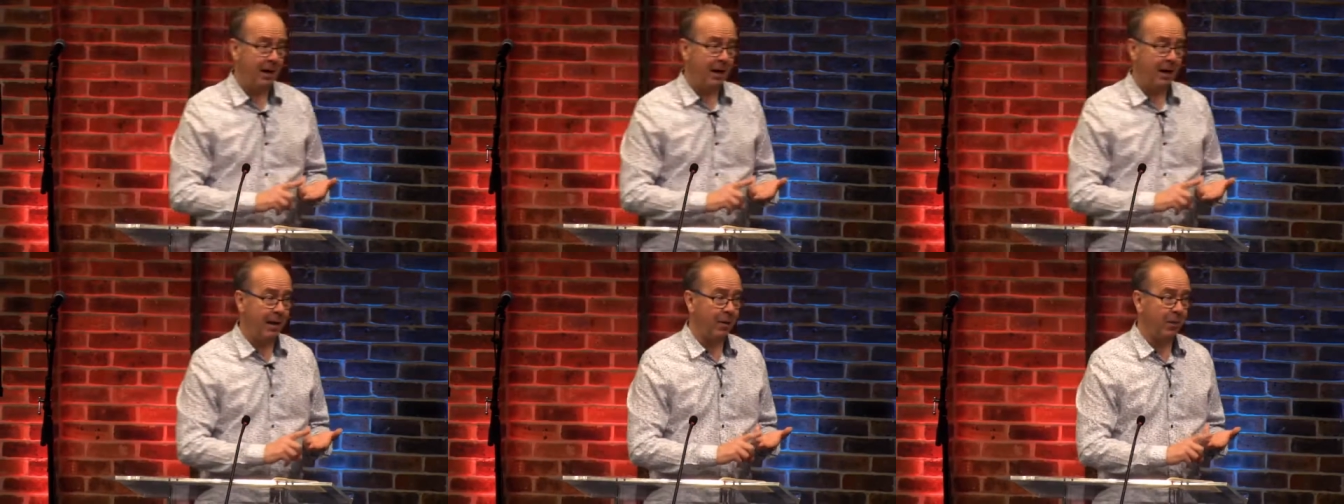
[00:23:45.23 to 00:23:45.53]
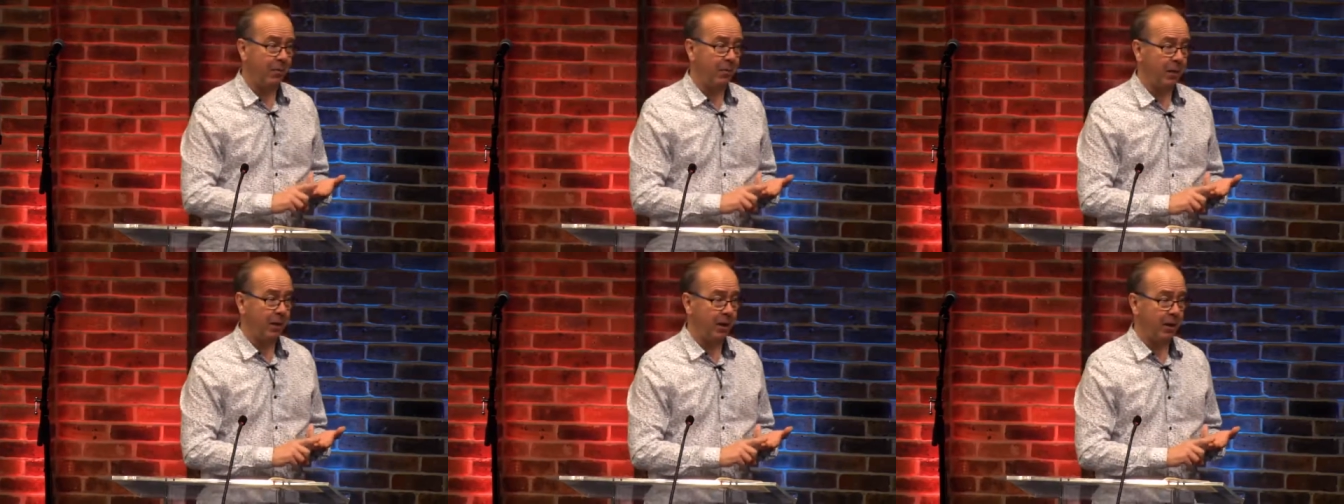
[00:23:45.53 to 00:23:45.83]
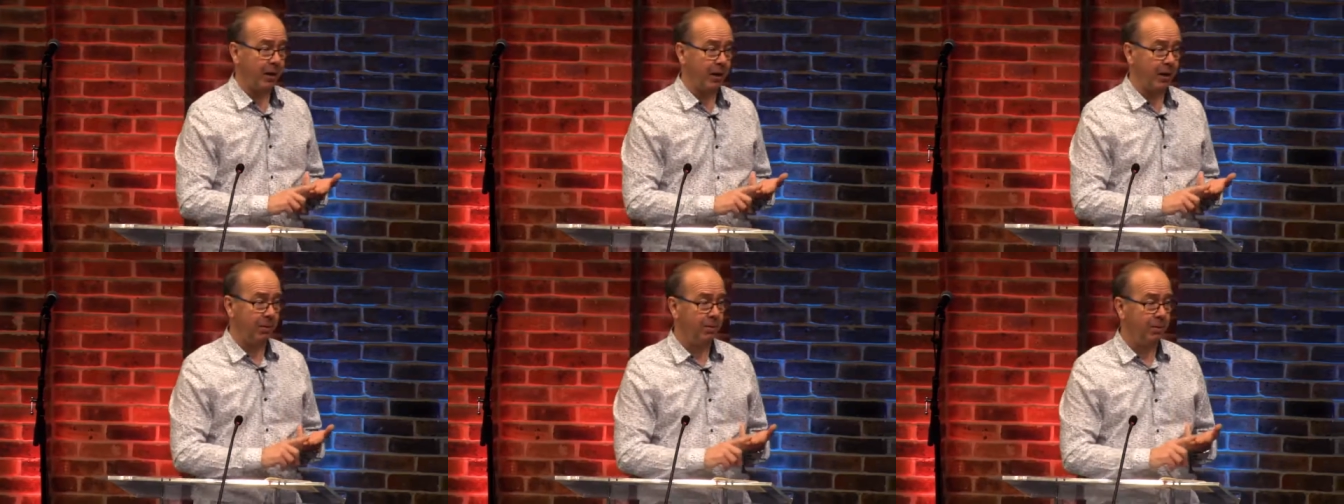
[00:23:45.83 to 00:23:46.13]
and that we
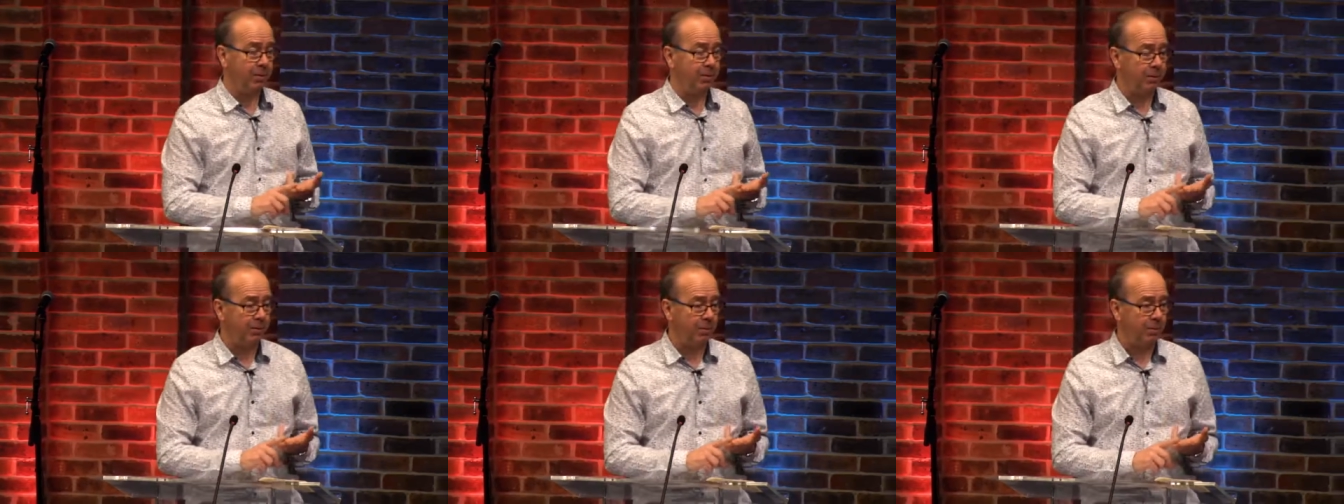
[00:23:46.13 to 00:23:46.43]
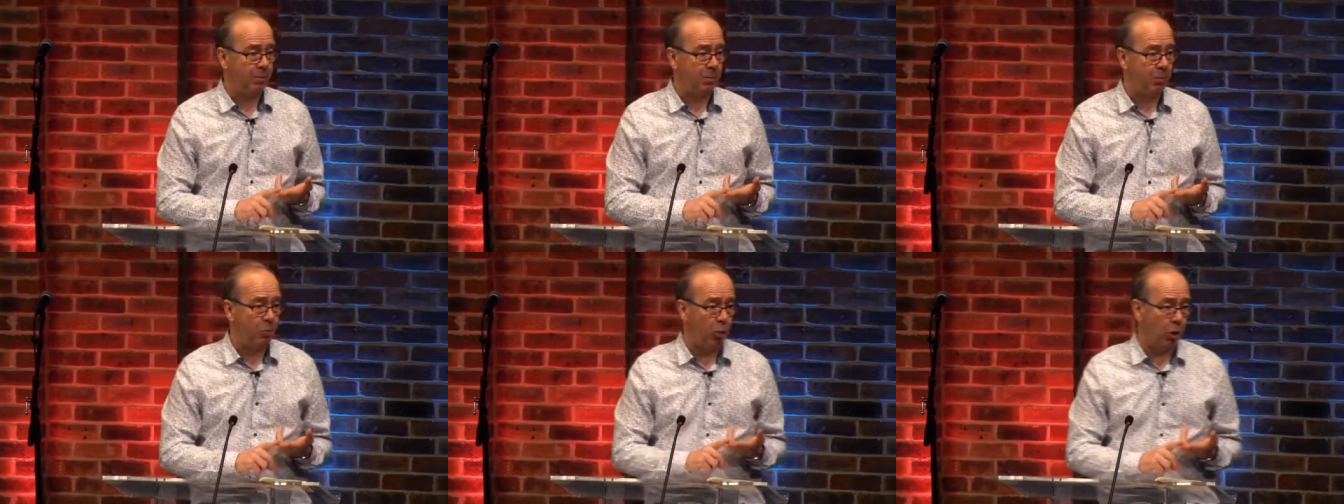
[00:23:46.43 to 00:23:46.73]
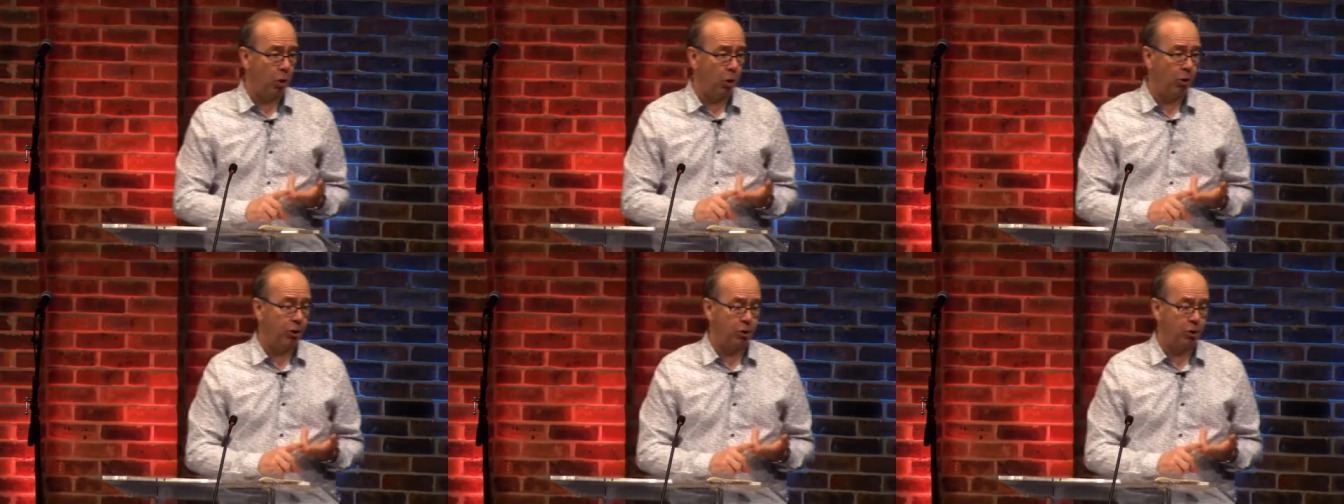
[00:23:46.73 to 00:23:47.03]
keep
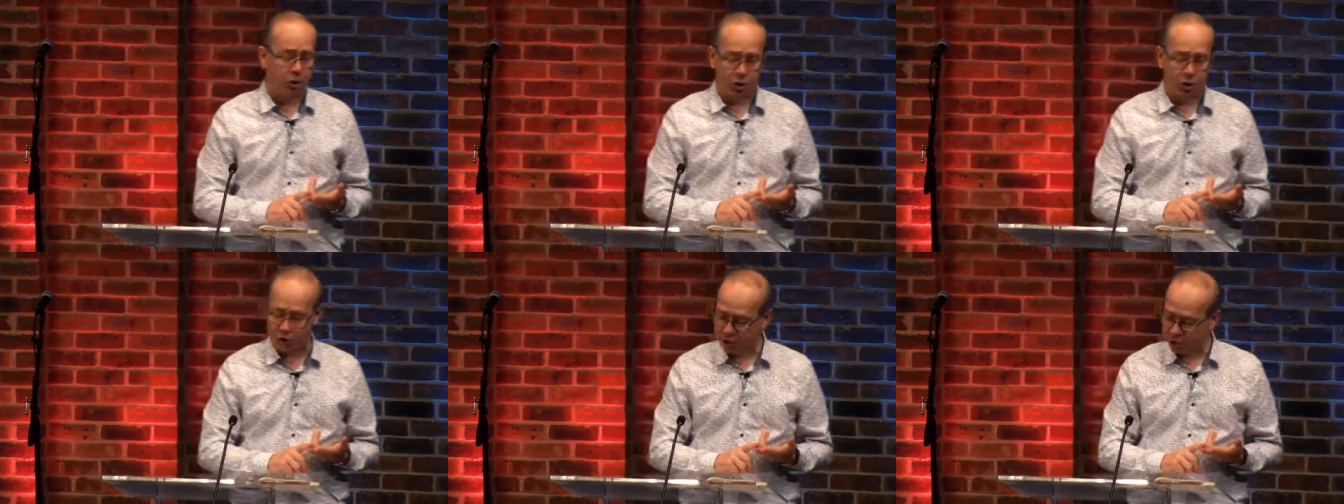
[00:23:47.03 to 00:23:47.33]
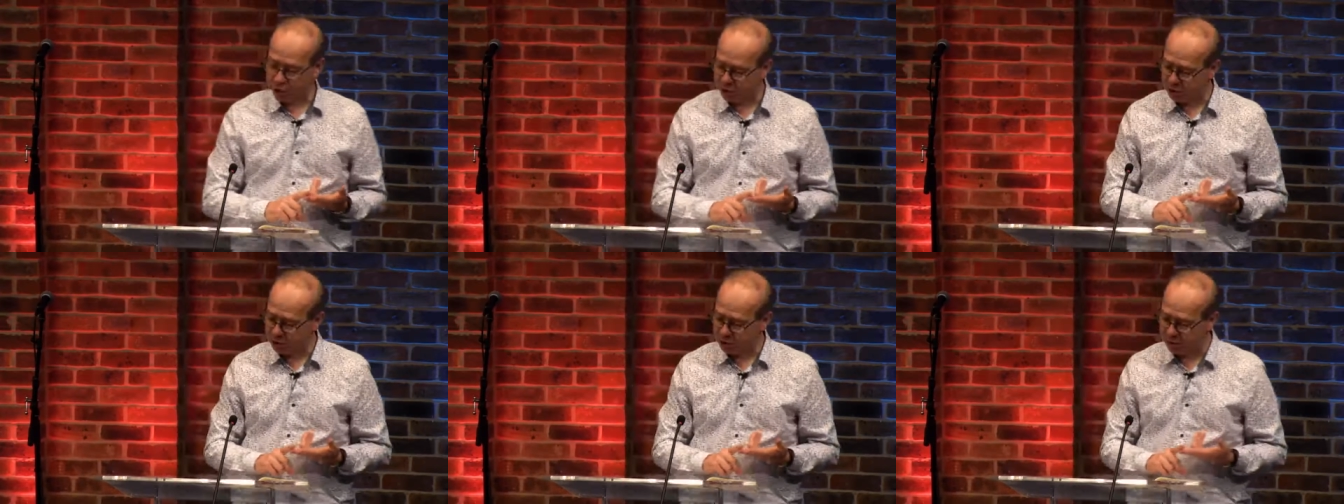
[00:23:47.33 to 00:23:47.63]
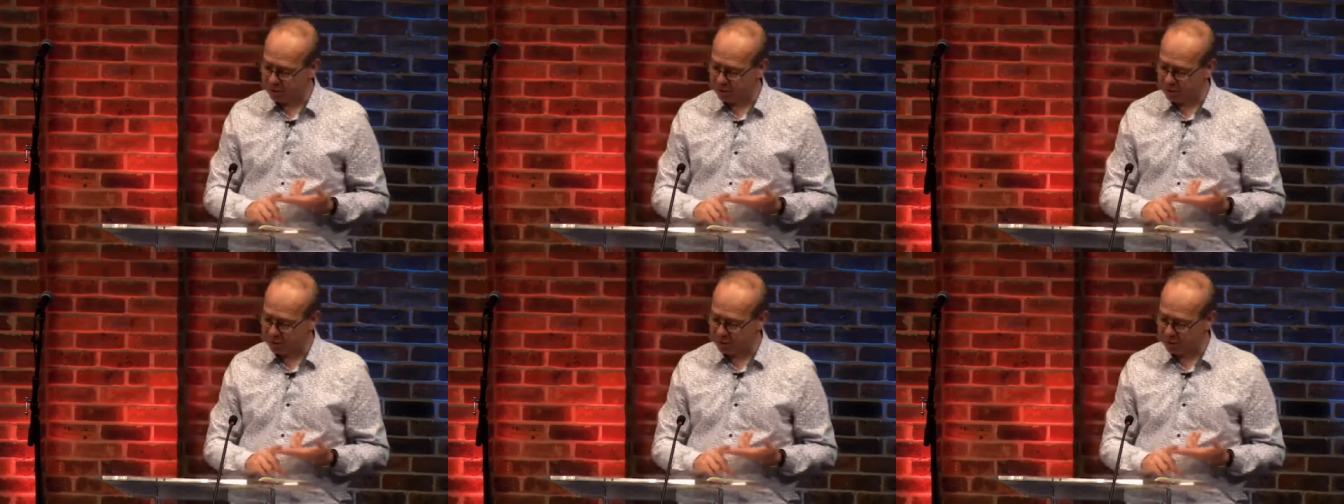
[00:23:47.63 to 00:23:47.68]
watch.